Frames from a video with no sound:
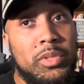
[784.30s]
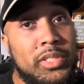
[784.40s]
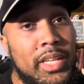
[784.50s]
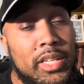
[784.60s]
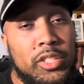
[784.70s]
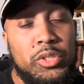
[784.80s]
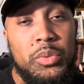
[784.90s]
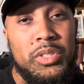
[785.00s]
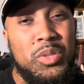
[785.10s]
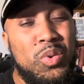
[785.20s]
State issue
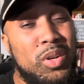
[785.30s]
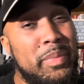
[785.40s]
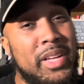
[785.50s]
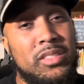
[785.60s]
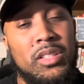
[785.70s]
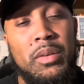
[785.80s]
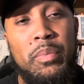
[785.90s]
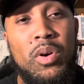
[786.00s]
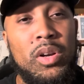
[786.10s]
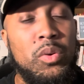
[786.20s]
is quarterback
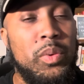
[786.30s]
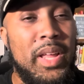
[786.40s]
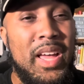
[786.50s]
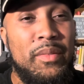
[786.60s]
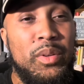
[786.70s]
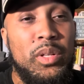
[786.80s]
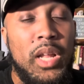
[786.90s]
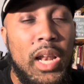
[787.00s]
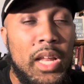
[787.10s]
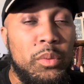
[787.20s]
subpar. Don't really have a
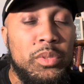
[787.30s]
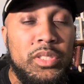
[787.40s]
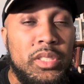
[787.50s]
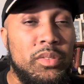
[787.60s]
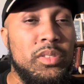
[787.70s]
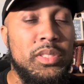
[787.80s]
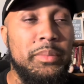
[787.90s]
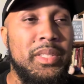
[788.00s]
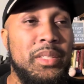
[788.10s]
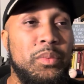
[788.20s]
lot of receivers. I
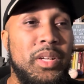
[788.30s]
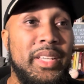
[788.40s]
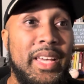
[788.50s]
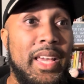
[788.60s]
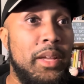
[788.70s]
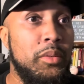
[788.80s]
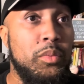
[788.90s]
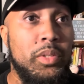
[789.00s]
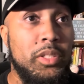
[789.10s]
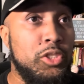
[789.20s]
mean, the run game
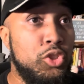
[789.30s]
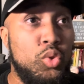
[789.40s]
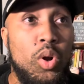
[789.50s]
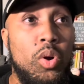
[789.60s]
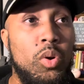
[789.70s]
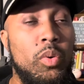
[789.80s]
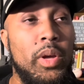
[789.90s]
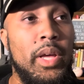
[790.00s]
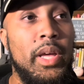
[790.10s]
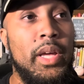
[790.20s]
is strong.
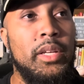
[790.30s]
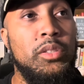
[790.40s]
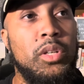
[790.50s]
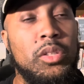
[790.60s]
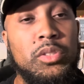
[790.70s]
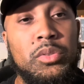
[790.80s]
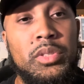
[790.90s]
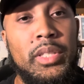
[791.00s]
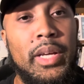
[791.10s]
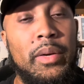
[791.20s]
You also
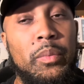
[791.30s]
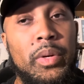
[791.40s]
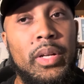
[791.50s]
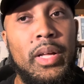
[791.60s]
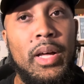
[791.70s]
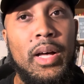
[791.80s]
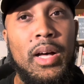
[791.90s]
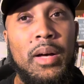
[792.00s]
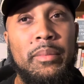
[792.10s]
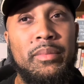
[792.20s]
see that with,
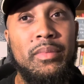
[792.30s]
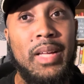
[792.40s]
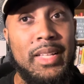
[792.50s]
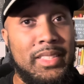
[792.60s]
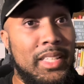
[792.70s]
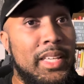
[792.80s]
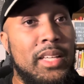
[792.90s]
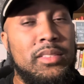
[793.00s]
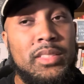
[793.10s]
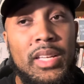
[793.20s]
um, I think
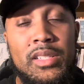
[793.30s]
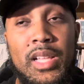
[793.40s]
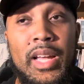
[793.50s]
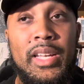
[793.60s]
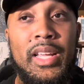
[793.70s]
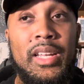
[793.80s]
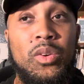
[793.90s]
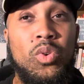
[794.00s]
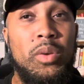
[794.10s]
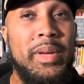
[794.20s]
Kansas State is like that. The
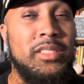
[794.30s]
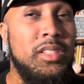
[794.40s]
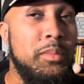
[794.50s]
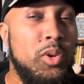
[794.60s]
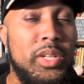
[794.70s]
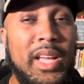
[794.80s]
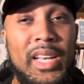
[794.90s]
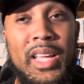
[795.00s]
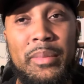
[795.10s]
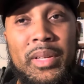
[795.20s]
quarterback's a little more
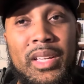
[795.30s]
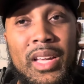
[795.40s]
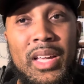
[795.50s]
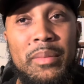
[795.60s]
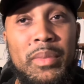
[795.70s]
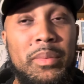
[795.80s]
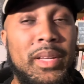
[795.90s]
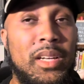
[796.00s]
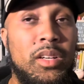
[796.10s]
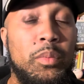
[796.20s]
dynamic. Maybe
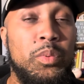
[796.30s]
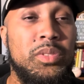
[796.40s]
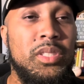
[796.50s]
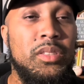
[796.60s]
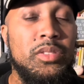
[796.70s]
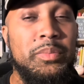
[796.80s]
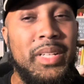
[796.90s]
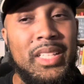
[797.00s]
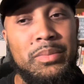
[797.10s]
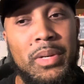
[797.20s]
got a couple receivers, but
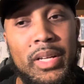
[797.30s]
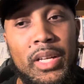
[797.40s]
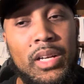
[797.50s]
that's about it.